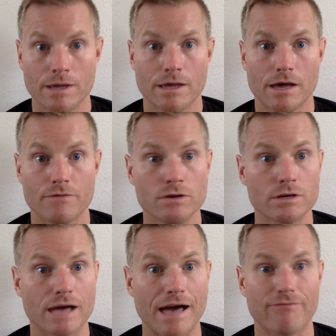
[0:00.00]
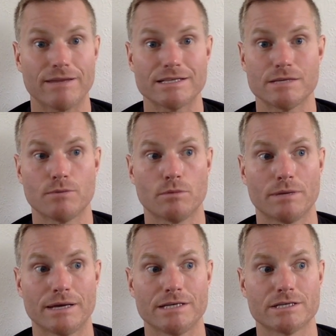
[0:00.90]
If you look at athletic
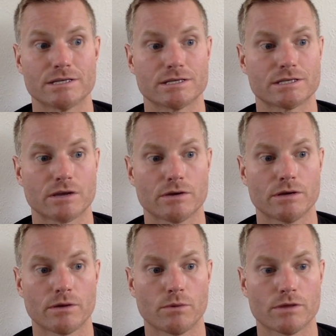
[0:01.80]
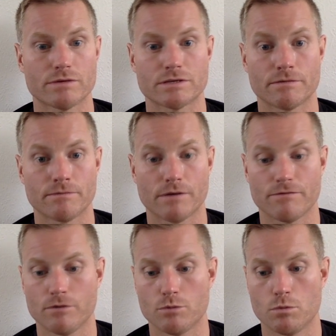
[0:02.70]
populations, so, you know, whether it's a
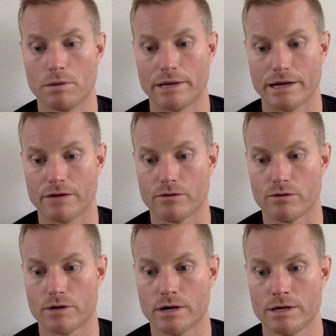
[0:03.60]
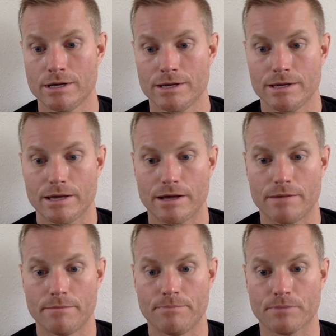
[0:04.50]
football player or
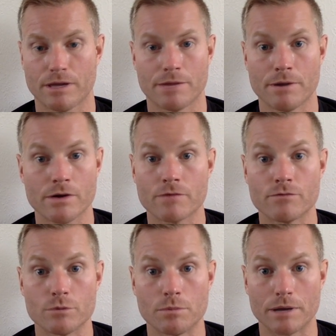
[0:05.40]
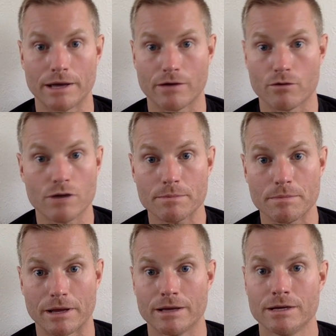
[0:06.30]
an American football player or a rugby
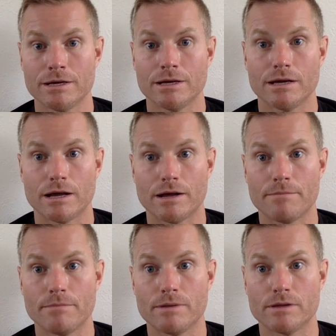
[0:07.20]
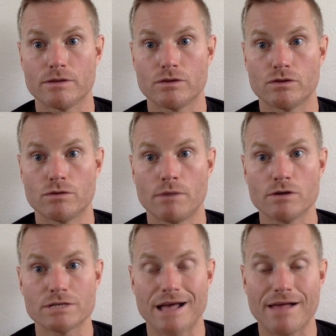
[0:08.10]
player, the
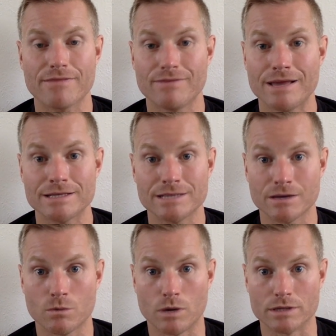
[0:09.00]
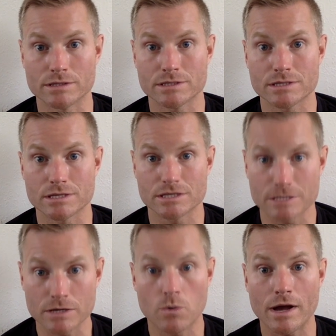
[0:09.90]
most athletic ones
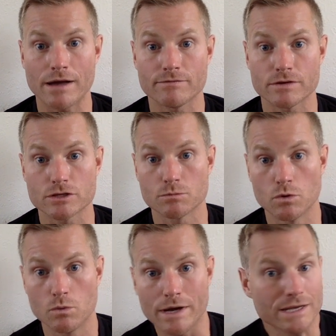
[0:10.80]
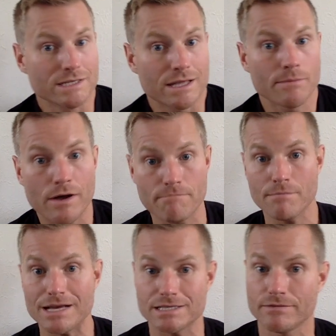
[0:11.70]
still have a small waist. They might have
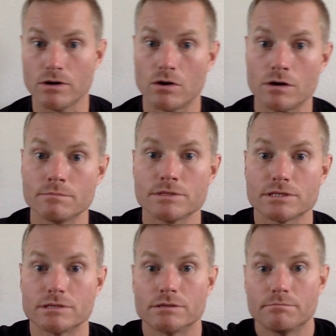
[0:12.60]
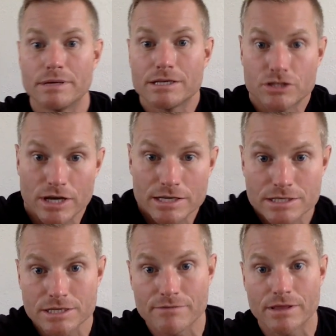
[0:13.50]
massive arms and big
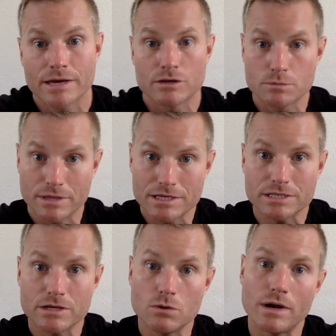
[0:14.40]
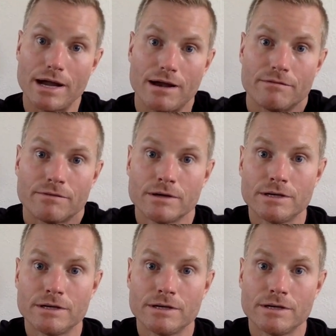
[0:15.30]
chests and everything else, but they still have